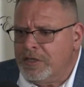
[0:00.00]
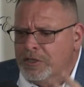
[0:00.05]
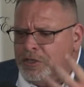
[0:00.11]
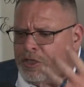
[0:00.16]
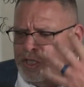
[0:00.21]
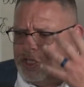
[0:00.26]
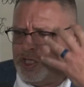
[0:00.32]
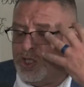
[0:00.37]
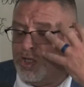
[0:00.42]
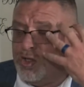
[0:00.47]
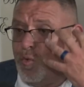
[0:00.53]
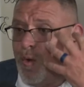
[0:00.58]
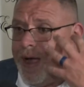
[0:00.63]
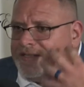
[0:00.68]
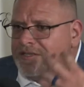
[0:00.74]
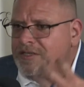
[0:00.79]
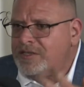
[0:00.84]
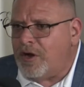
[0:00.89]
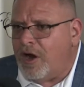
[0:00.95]
The
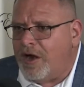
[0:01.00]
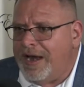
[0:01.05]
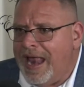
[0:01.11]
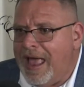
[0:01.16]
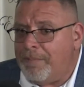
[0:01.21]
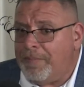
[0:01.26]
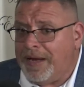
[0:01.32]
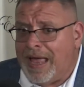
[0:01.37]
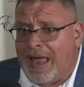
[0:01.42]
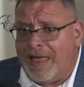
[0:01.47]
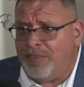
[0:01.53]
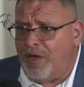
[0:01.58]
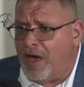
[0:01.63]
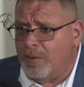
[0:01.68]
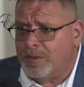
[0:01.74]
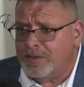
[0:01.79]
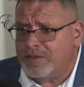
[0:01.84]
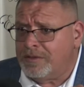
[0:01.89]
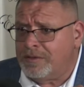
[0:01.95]
sweat started happening. I thought
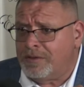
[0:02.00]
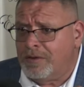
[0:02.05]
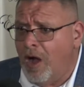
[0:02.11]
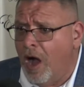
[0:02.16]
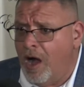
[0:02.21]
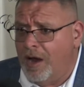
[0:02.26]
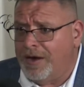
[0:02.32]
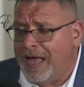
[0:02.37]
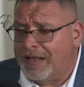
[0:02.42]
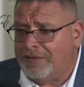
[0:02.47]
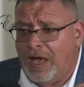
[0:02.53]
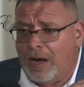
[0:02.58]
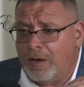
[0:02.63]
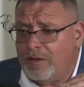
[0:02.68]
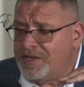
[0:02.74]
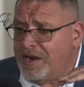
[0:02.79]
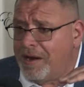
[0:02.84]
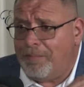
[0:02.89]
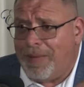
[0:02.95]
I was gone. I thought I
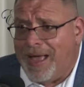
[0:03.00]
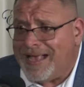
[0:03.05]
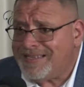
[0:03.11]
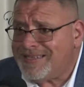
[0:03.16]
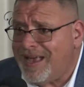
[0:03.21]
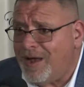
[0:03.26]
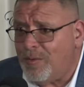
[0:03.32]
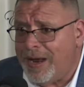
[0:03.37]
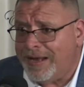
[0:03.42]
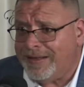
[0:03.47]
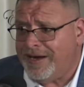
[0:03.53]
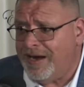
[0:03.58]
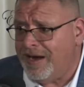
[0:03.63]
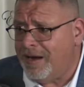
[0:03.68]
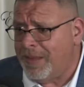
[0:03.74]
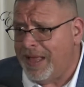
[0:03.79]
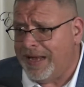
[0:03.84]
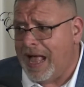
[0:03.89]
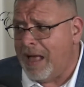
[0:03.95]
was going to pass out right there.
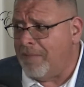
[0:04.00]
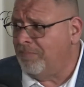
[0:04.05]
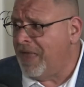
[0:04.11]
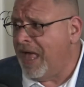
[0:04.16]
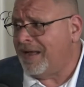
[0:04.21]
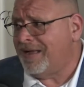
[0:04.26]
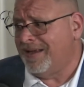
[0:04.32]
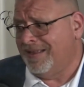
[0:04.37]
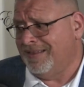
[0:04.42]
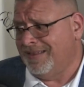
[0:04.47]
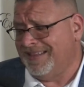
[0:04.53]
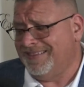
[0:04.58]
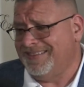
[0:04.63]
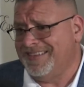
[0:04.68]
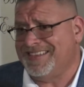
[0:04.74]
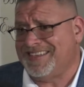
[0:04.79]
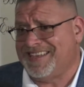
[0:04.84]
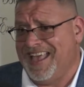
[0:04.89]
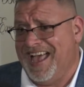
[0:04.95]
And I'm mm. like, I'm not going to let
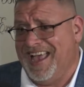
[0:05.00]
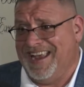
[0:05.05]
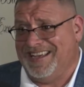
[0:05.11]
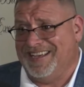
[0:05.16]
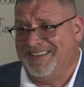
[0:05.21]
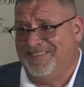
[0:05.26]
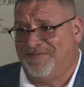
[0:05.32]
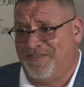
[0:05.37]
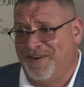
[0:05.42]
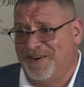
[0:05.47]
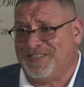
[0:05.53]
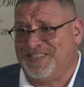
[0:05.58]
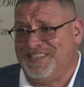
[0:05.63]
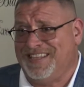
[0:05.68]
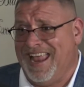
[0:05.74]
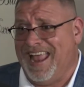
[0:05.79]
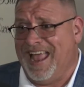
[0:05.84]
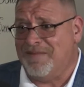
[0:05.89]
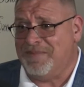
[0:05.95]
this guy, the first
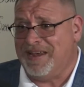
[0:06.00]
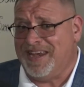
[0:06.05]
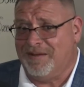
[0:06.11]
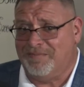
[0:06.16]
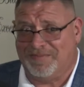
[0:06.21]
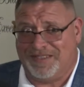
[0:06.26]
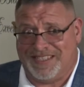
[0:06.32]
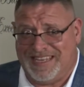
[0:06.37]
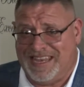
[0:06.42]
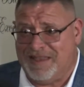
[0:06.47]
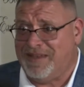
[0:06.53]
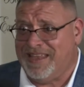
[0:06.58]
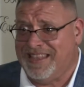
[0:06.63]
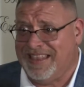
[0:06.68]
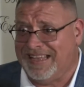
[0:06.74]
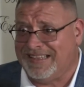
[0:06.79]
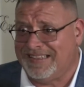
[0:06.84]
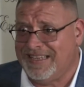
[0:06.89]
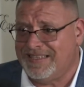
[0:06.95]
day I meet him, see me
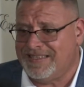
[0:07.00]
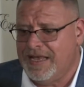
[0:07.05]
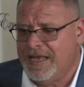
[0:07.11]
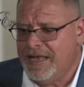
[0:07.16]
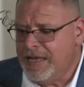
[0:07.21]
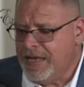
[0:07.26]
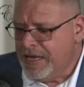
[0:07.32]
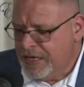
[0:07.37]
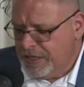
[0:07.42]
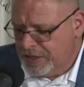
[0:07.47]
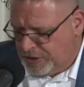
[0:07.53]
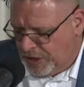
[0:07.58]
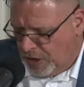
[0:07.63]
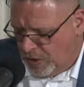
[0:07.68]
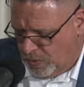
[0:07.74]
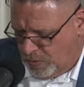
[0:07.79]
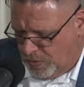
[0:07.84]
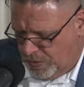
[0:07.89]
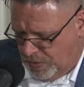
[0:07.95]
like this.
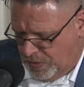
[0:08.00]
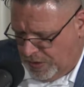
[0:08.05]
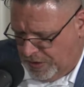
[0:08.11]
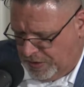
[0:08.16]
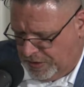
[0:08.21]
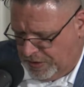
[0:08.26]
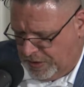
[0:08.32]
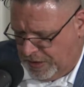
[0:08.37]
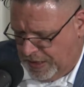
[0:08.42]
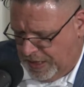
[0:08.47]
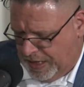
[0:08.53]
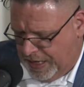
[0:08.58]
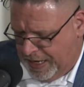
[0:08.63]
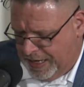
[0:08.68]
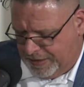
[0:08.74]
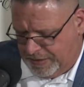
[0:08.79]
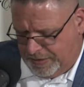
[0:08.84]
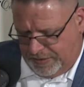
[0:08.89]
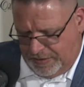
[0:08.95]
So
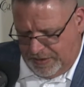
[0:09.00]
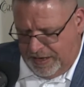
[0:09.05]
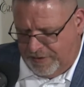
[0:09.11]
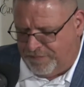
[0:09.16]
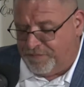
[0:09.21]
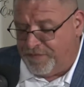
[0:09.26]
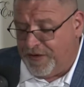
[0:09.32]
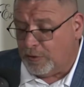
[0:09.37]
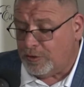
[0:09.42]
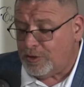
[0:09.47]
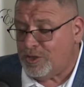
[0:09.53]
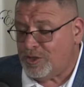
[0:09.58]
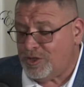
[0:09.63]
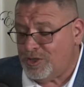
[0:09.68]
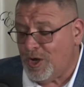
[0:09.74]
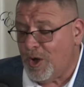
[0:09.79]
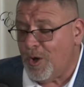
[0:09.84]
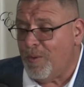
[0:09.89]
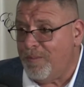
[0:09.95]
it, it felt
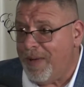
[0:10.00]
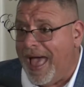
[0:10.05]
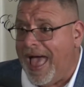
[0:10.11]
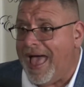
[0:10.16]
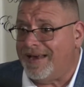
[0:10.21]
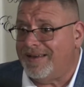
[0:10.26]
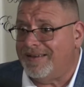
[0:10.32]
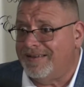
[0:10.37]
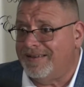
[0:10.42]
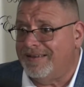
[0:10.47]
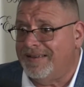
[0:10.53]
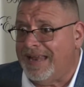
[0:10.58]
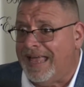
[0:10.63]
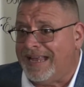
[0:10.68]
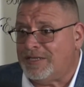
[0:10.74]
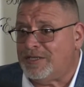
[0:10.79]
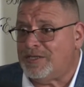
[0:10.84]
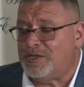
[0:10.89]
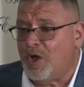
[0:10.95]
so bad,
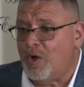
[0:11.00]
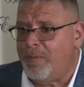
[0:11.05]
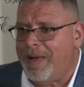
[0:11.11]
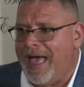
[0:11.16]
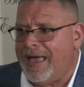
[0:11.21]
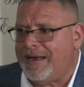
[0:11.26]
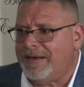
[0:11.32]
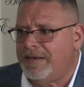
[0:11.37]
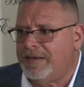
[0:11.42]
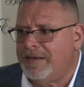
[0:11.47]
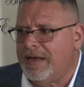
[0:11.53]
like so bad.